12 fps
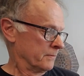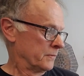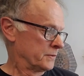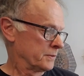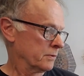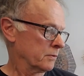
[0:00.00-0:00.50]

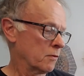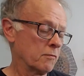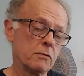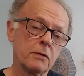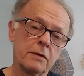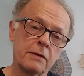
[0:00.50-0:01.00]
So
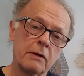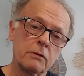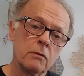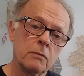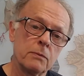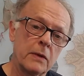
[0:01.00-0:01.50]
hopefully
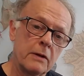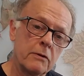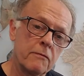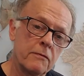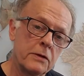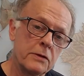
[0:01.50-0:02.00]
that'll
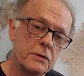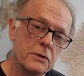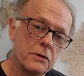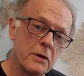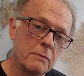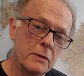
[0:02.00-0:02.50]
finish it
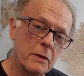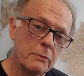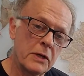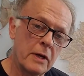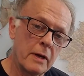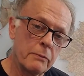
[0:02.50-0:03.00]
up, and I'll
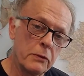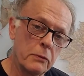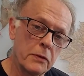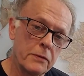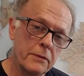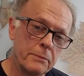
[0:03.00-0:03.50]
be happy
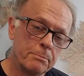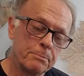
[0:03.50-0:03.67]
with it.